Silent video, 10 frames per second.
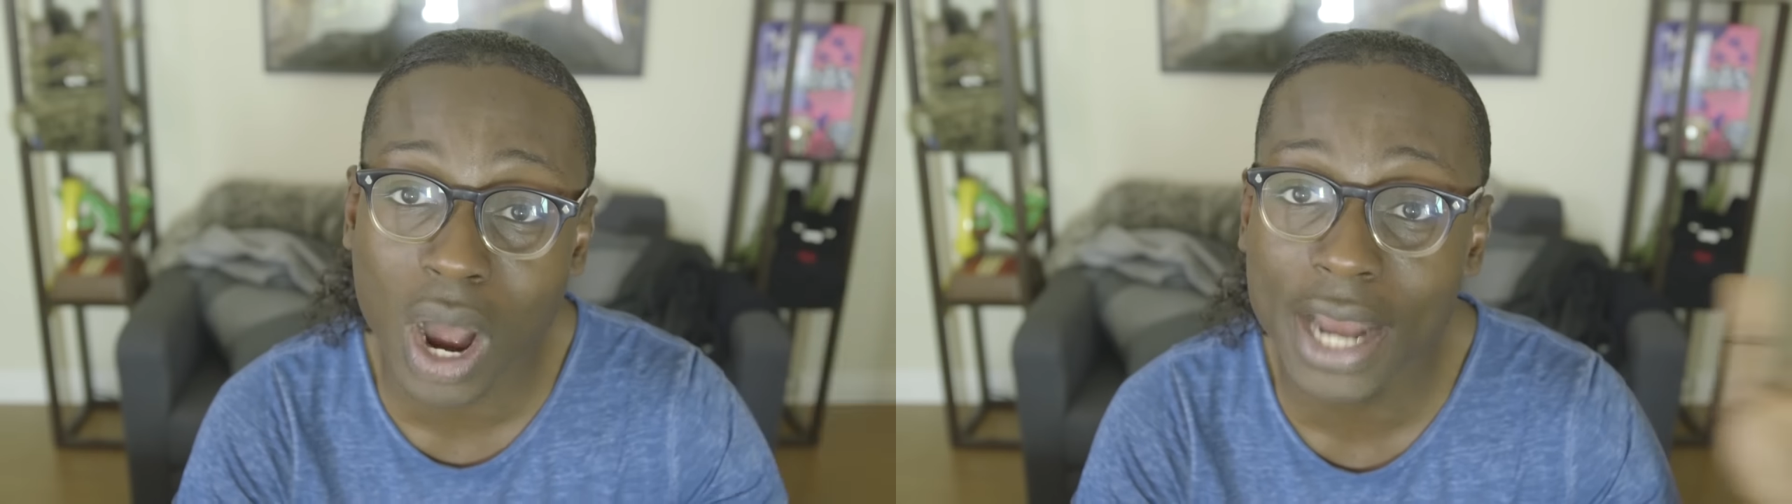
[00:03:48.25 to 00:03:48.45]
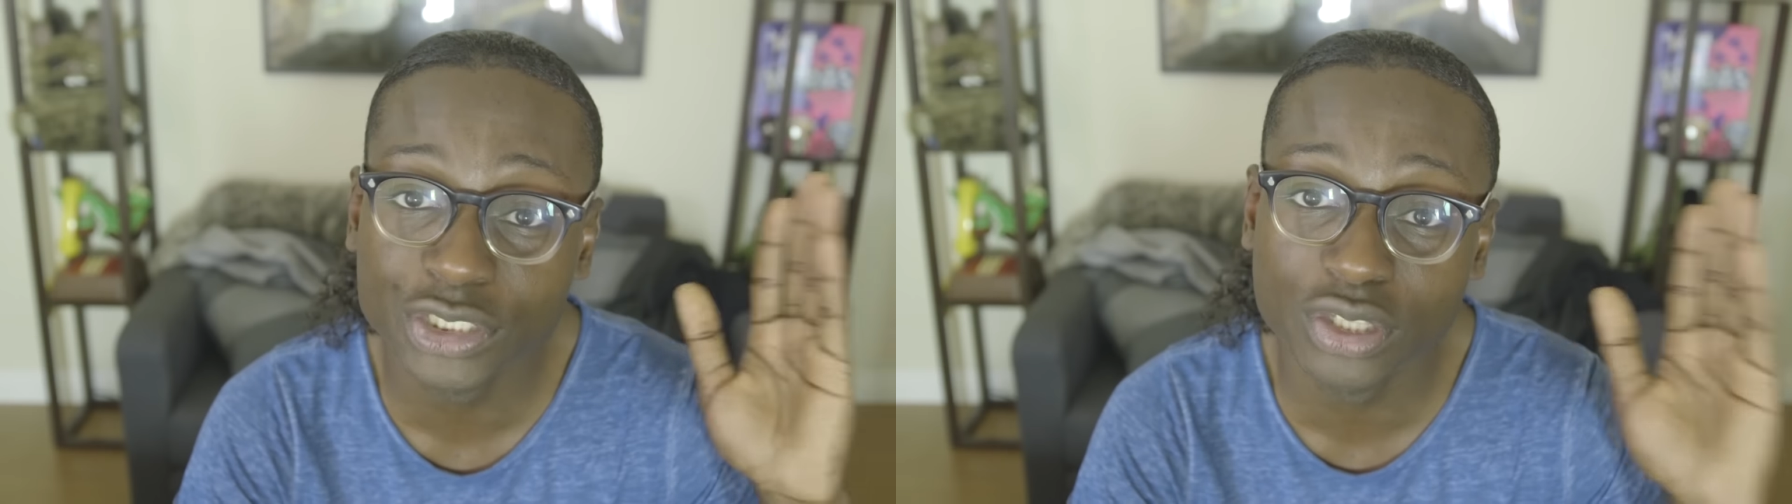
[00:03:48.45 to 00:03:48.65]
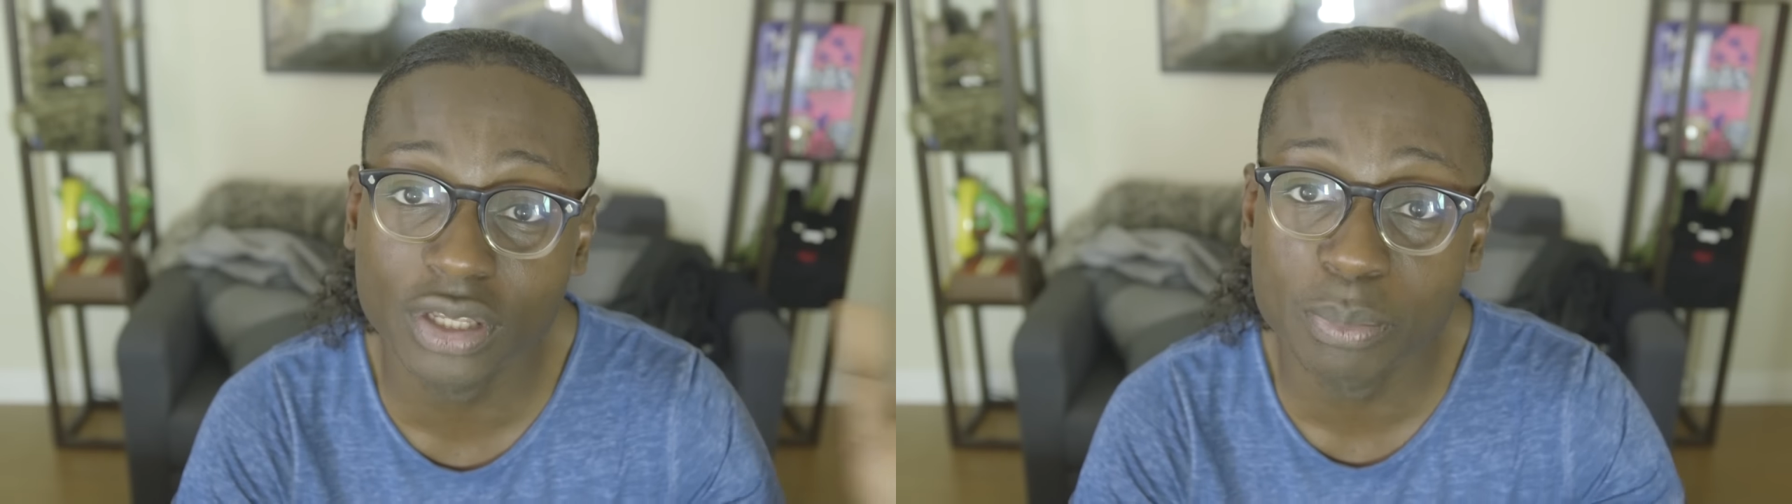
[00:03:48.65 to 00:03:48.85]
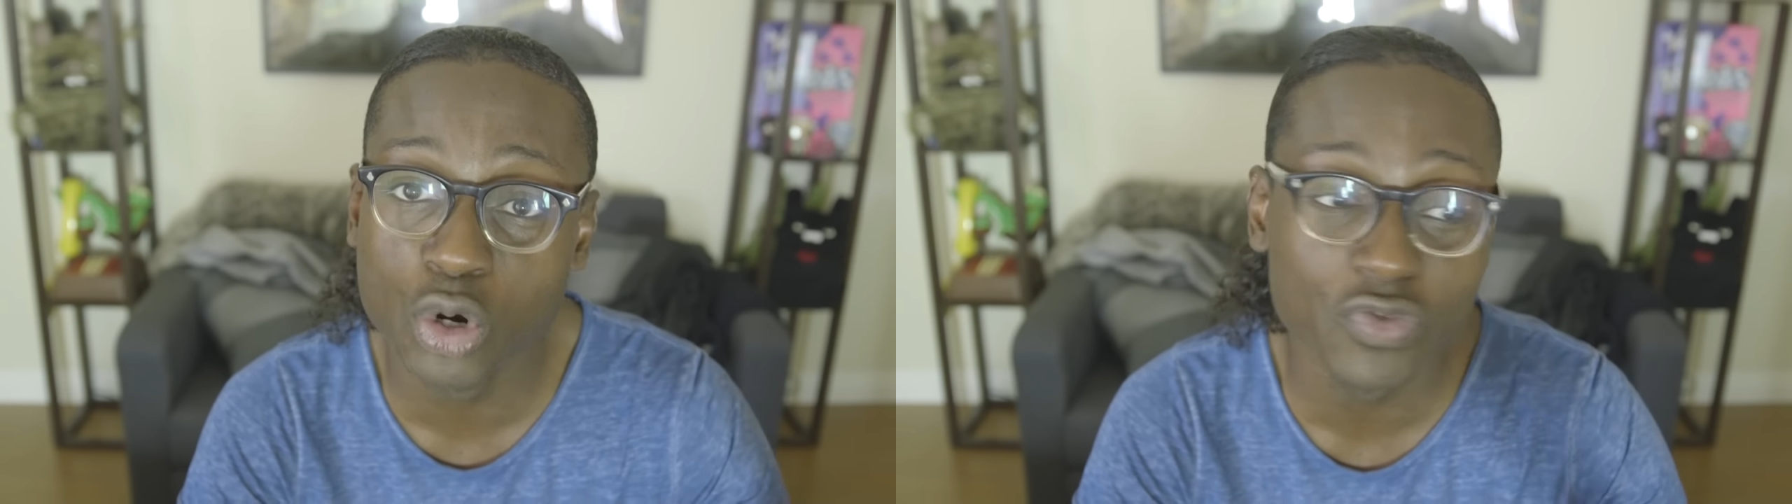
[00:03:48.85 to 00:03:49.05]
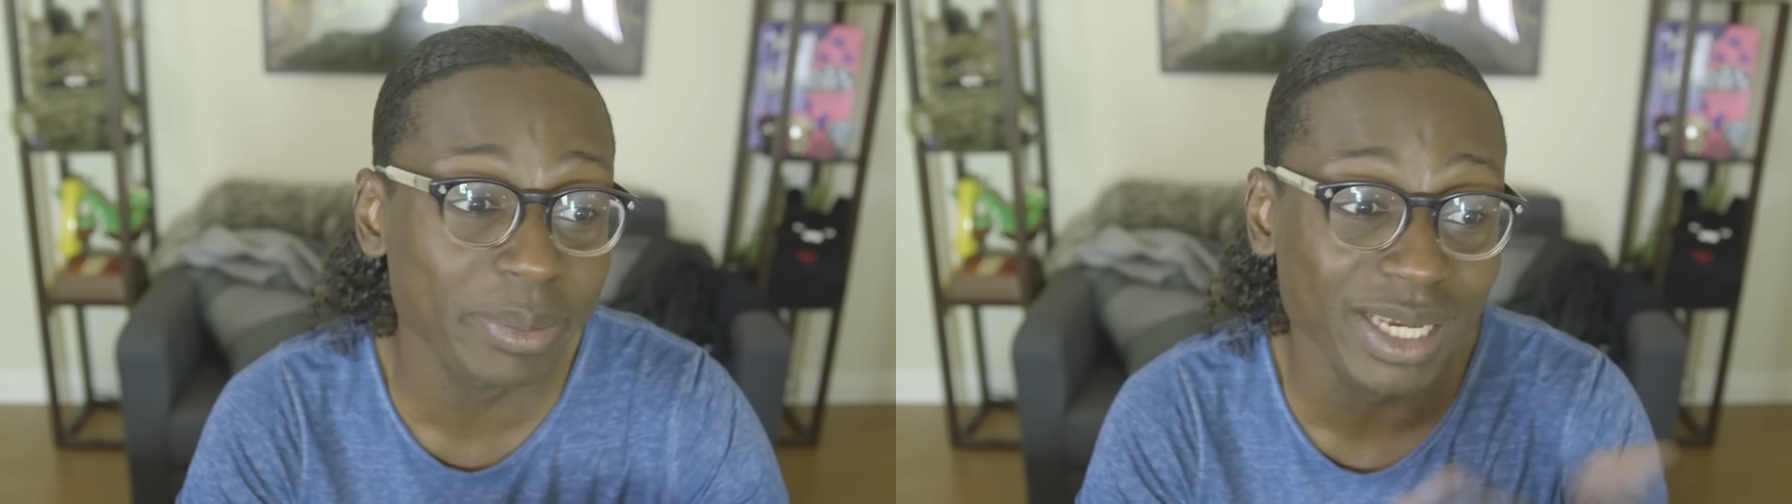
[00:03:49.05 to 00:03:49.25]
watch the
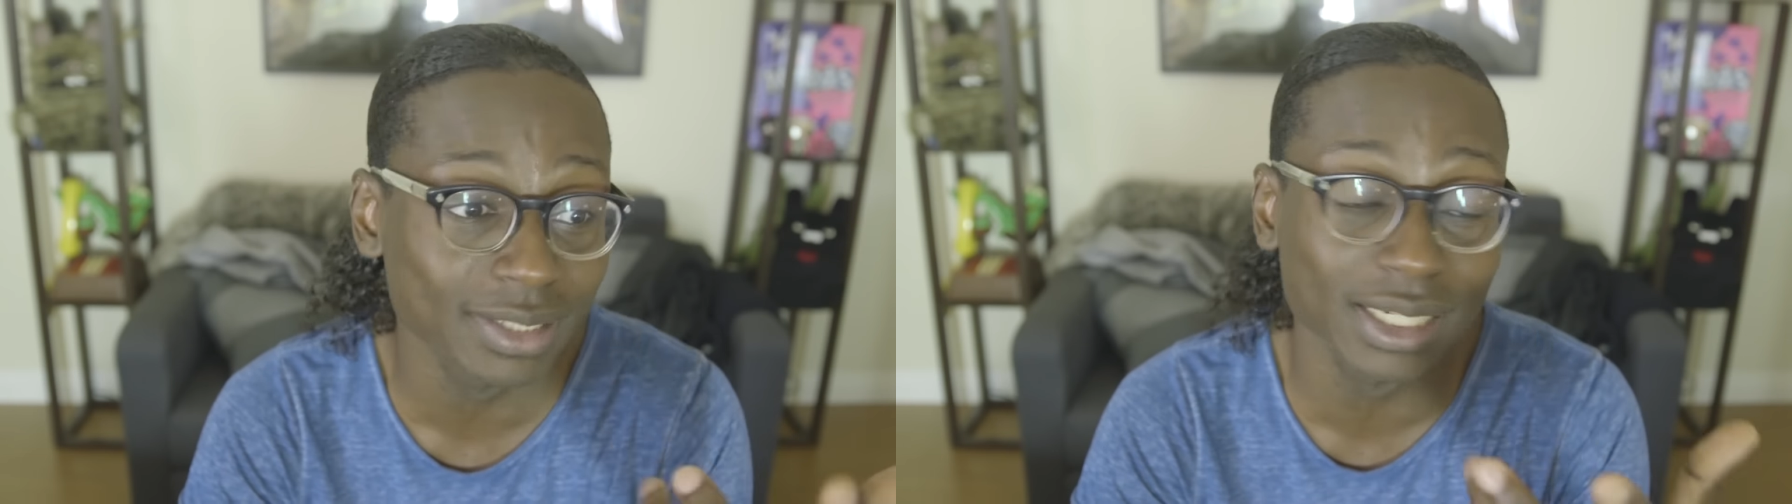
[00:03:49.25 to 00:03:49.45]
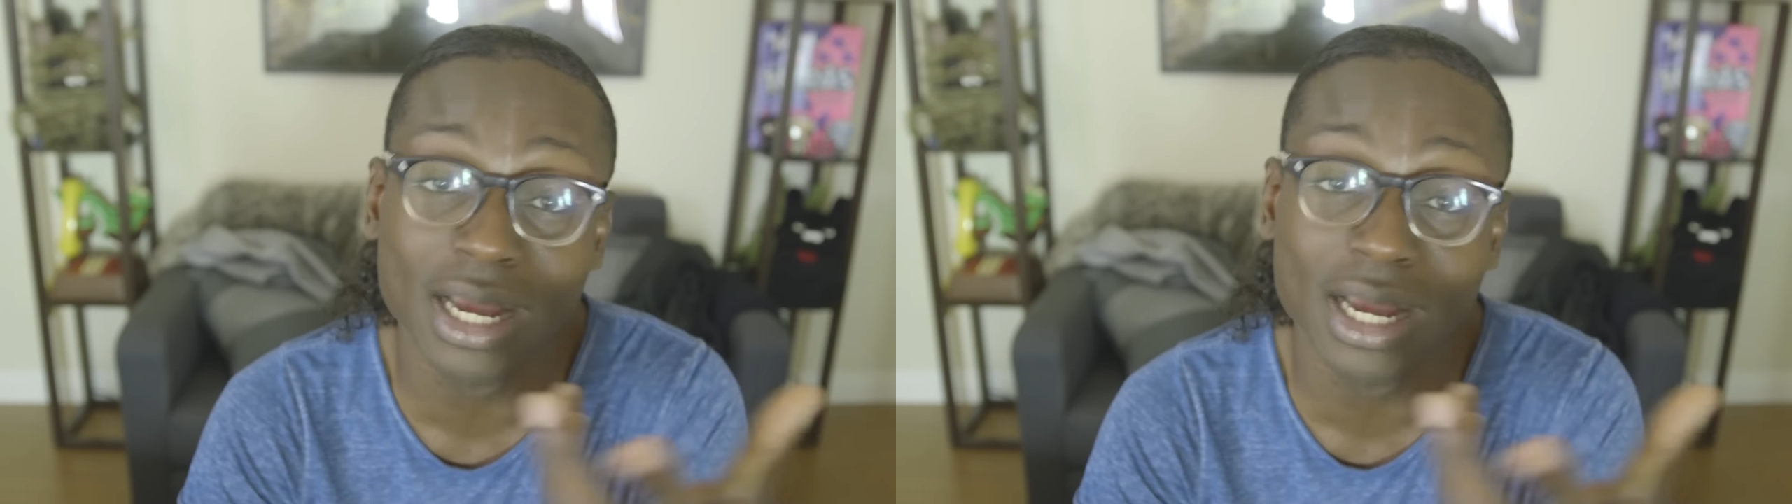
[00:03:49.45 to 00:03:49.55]
movie because it